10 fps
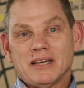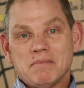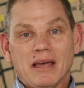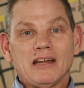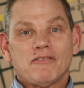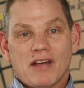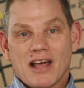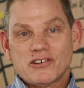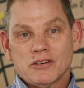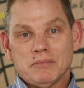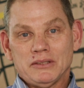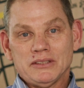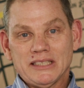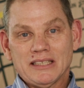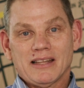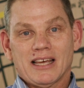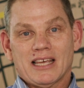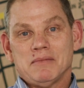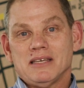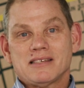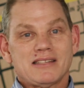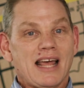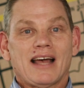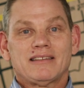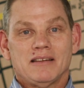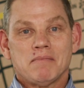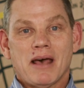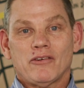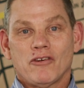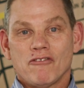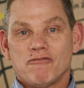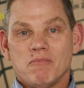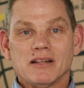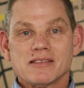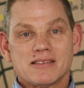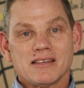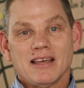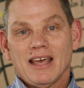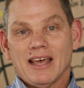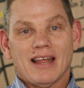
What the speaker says: a manufactured building that can be stacked in a matter of months and